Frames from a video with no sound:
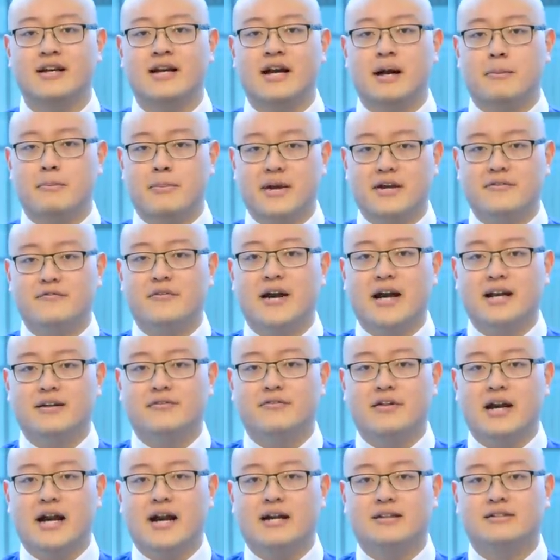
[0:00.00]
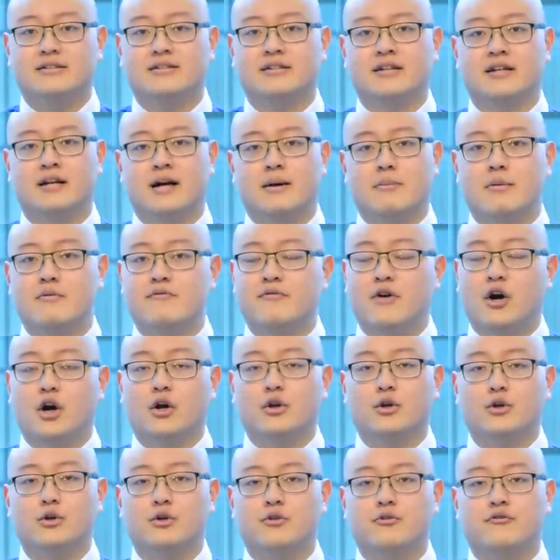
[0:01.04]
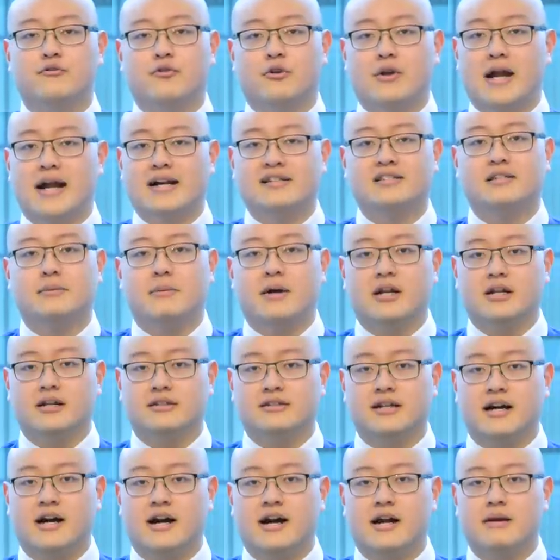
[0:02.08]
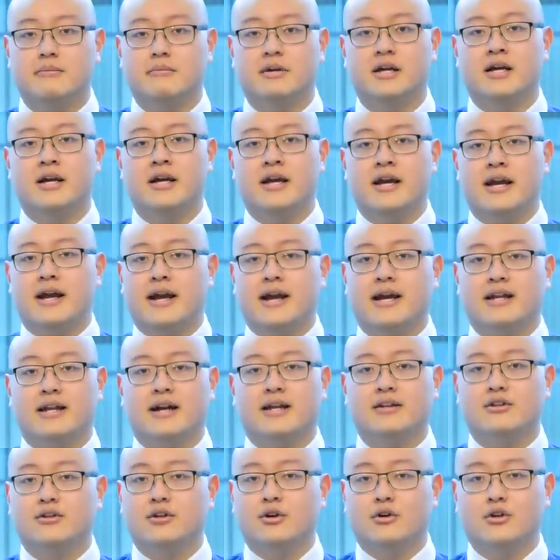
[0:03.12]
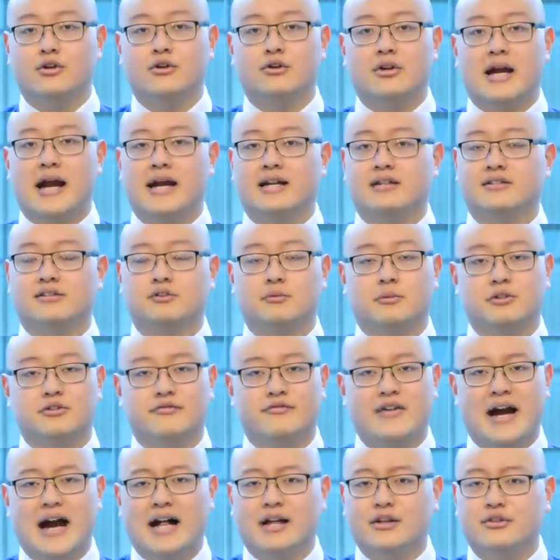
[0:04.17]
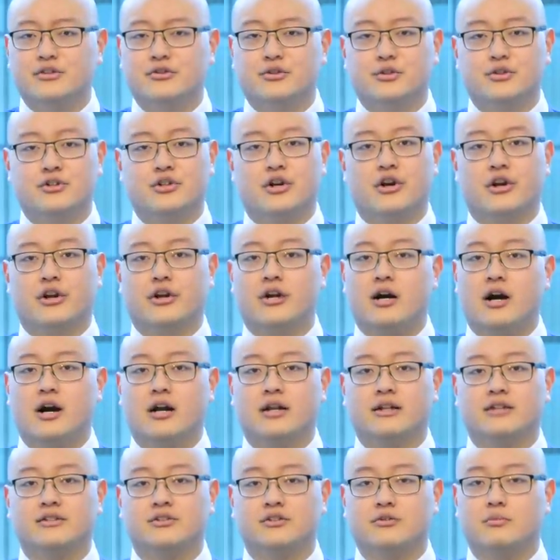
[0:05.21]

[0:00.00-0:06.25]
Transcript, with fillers: I'm a big fan of that. I've been following you for X amount of time, and I know you're adding so much value to your target audience.